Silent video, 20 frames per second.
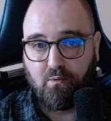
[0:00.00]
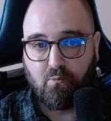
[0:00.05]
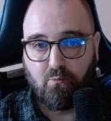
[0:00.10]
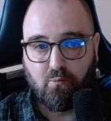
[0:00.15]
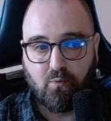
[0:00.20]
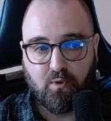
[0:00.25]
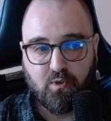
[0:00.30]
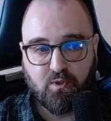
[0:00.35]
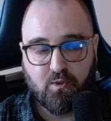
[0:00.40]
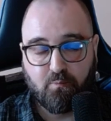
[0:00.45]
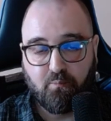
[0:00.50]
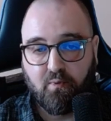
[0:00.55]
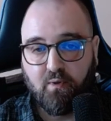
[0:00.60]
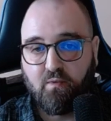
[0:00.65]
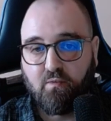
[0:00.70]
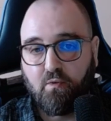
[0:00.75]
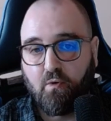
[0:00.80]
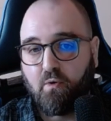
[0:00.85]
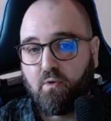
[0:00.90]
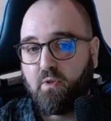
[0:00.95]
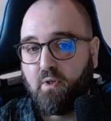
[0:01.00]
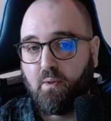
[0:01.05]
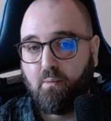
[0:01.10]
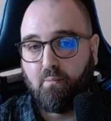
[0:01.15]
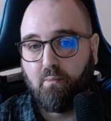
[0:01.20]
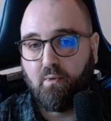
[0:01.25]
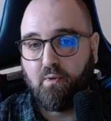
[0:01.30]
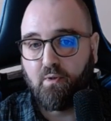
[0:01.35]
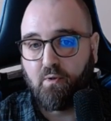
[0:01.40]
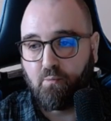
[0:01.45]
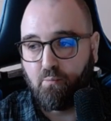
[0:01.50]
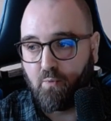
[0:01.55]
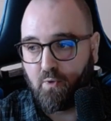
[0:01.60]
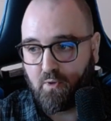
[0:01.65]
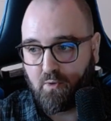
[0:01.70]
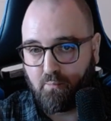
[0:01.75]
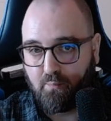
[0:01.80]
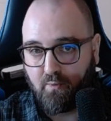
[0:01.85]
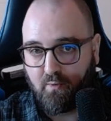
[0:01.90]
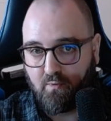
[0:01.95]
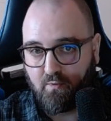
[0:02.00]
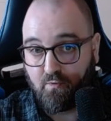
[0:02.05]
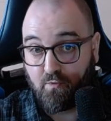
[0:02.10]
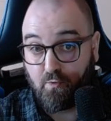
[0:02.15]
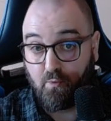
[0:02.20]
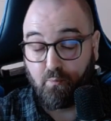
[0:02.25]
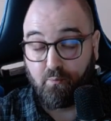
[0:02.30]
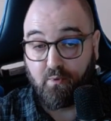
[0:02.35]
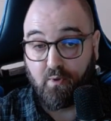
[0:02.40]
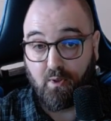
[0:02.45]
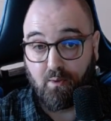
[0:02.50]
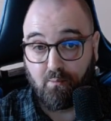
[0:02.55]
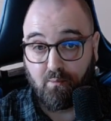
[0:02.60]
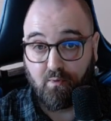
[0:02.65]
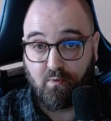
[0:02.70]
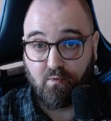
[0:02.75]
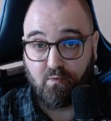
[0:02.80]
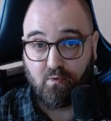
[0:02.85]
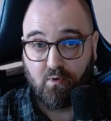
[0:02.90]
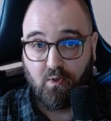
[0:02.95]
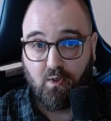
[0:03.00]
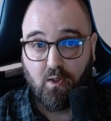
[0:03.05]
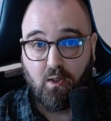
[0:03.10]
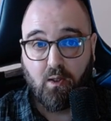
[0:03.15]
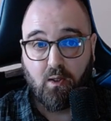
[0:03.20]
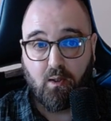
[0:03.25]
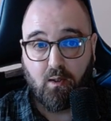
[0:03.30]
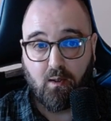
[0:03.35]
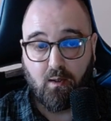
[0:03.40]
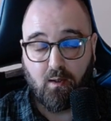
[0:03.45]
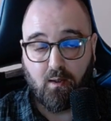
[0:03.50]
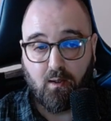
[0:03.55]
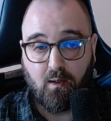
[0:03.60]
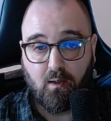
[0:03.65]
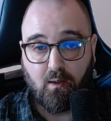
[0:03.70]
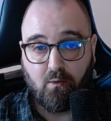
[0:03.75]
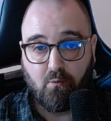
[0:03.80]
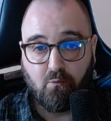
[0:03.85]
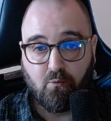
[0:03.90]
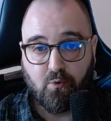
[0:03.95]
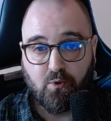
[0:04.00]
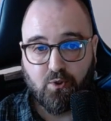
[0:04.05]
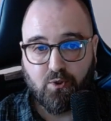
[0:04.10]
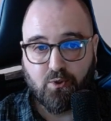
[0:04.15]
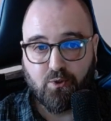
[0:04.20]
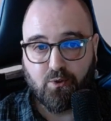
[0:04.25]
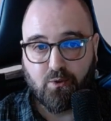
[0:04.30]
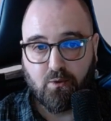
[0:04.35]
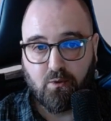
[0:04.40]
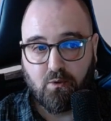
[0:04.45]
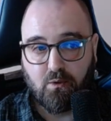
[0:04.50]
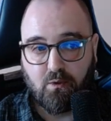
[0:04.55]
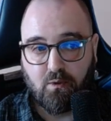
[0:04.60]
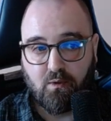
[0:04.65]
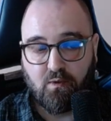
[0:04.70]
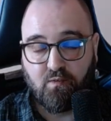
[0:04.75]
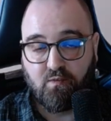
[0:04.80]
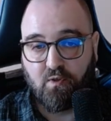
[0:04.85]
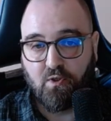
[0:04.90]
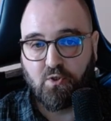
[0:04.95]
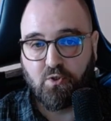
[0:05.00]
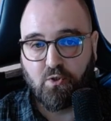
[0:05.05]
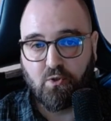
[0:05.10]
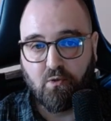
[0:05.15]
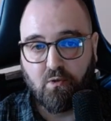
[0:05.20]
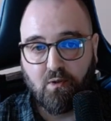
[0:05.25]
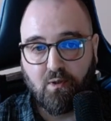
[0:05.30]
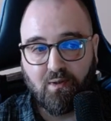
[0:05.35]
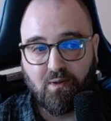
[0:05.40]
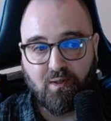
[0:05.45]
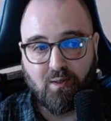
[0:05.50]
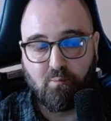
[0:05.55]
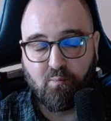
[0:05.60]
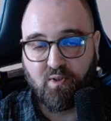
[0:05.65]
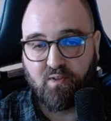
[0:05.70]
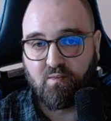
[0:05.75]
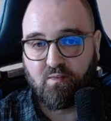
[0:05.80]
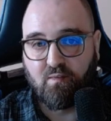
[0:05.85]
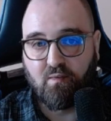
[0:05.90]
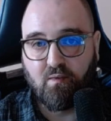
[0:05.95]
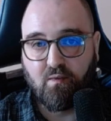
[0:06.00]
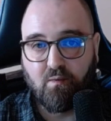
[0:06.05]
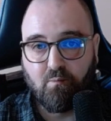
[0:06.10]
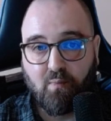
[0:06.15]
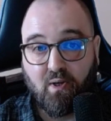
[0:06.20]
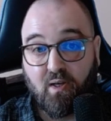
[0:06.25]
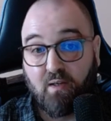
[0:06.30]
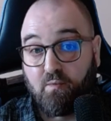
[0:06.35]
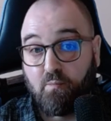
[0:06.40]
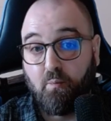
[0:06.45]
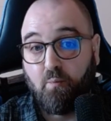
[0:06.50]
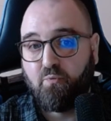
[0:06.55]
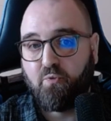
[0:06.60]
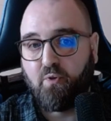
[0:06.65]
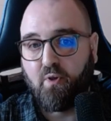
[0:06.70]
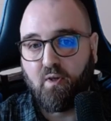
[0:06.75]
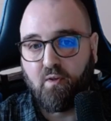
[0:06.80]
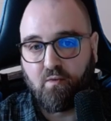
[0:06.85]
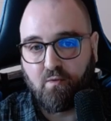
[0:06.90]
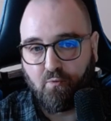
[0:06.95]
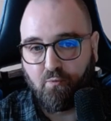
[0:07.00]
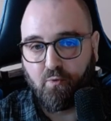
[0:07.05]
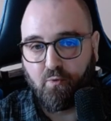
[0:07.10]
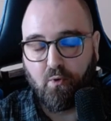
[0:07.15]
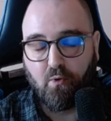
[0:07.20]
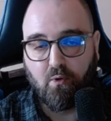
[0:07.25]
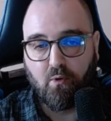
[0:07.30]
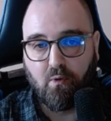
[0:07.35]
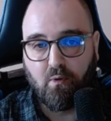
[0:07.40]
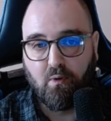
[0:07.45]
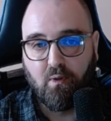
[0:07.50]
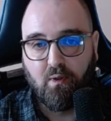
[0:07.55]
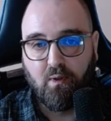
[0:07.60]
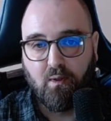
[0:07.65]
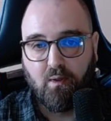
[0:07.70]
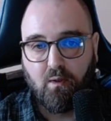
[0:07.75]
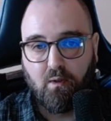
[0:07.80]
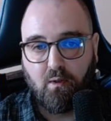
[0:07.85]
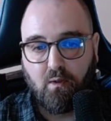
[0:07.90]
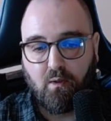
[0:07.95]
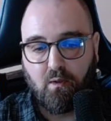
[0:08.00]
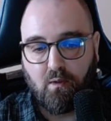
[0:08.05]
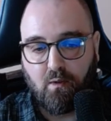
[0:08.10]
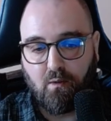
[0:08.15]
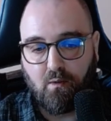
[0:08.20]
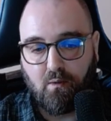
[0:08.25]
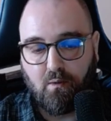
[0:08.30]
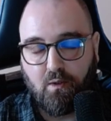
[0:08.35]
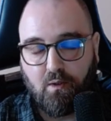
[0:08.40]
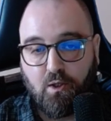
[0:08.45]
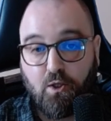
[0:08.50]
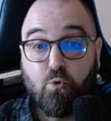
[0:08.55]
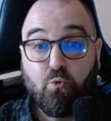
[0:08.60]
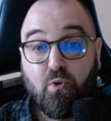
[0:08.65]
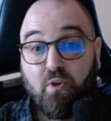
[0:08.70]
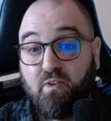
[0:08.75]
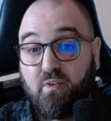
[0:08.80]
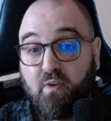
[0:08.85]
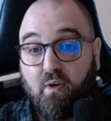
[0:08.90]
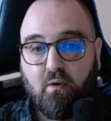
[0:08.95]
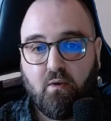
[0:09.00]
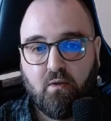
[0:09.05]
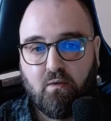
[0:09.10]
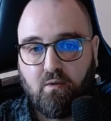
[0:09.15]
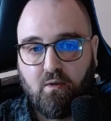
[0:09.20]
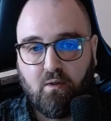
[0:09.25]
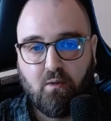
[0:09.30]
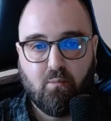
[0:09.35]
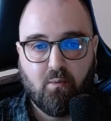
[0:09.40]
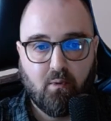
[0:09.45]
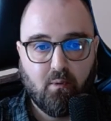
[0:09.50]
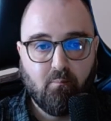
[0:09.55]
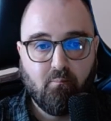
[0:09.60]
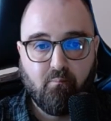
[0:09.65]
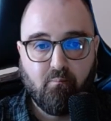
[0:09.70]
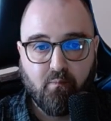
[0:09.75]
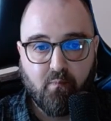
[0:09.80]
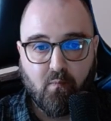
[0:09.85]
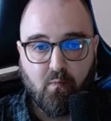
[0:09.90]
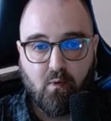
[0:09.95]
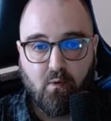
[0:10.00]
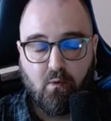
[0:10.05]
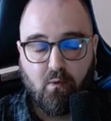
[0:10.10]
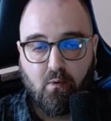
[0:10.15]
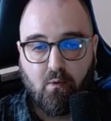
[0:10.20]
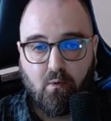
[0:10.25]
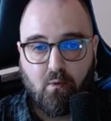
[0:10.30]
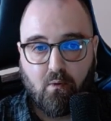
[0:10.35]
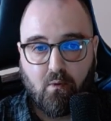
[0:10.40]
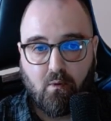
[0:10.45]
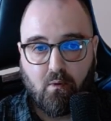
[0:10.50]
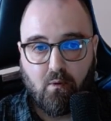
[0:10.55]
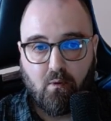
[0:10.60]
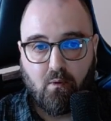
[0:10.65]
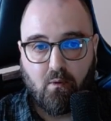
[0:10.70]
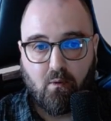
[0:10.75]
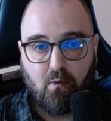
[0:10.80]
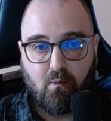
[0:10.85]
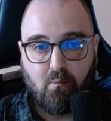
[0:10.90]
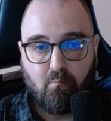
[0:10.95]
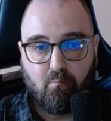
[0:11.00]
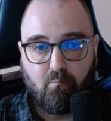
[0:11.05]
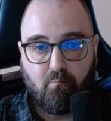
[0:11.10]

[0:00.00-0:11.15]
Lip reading: which splits your table into multiple subtables, which essentially limits the maximum size of your unitary table. There